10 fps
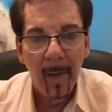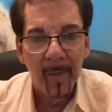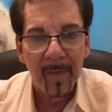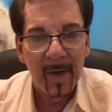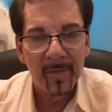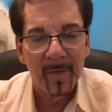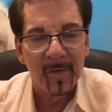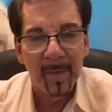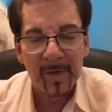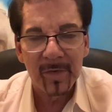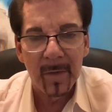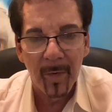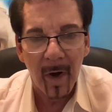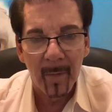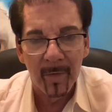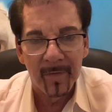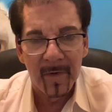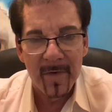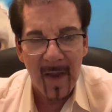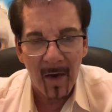things that especially barbers
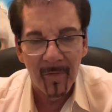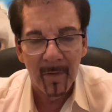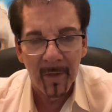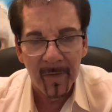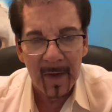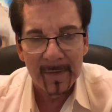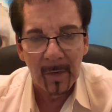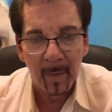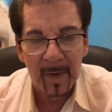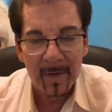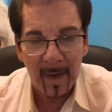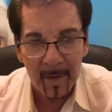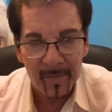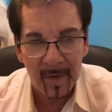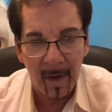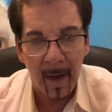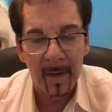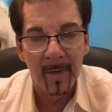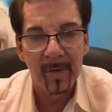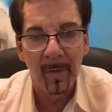never think they will be tested on
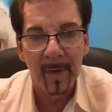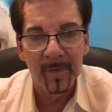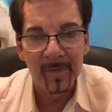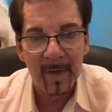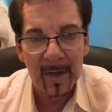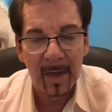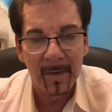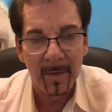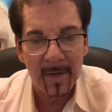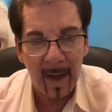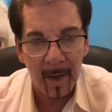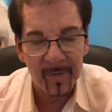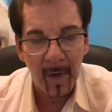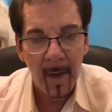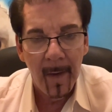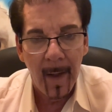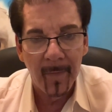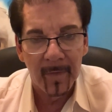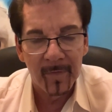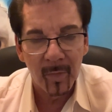until they're sitting in the test and
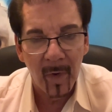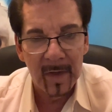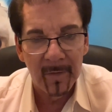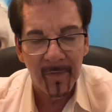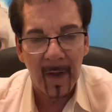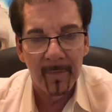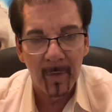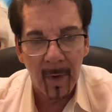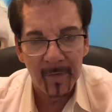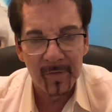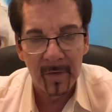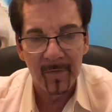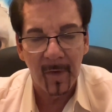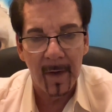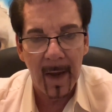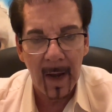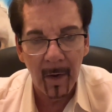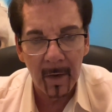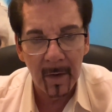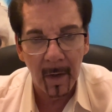there's 25 questions on hair
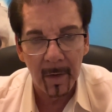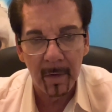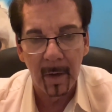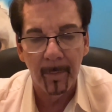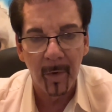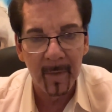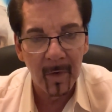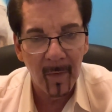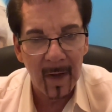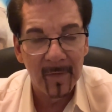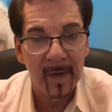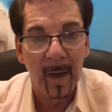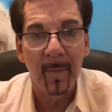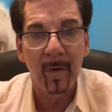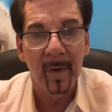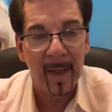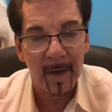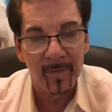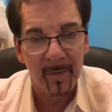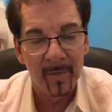color and permanent waving chemical
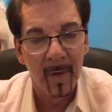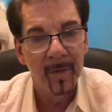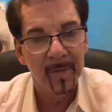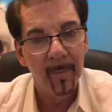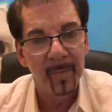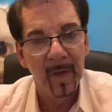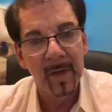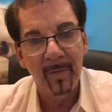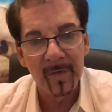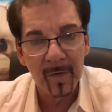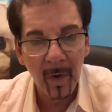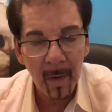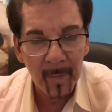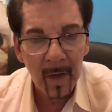relaxers. So give us a call,